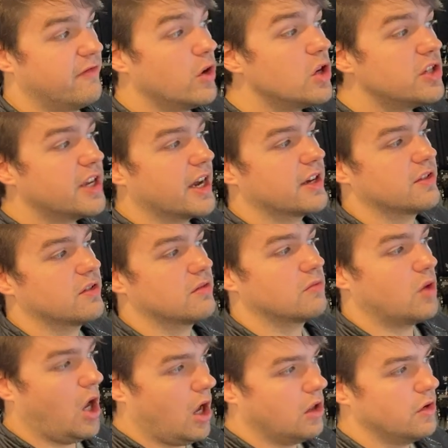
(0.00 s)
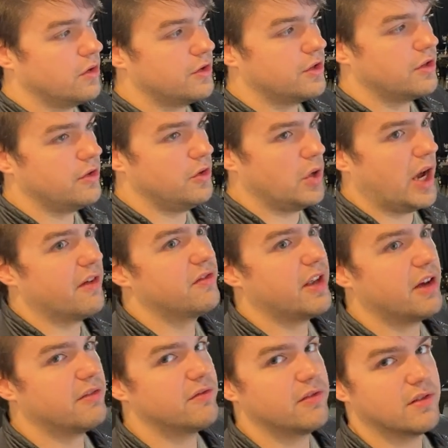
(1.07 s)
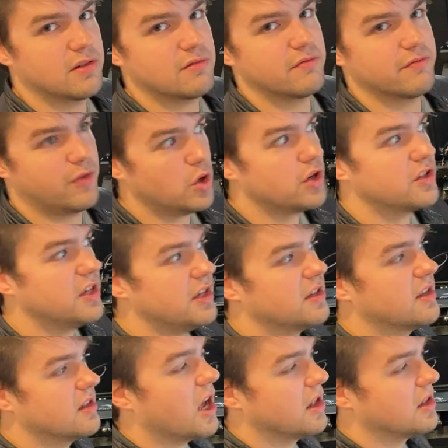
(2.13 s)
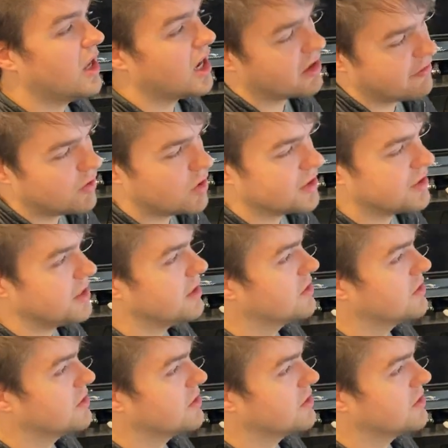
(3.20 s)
vertex colors, you have to have vertices and a lot of vertices.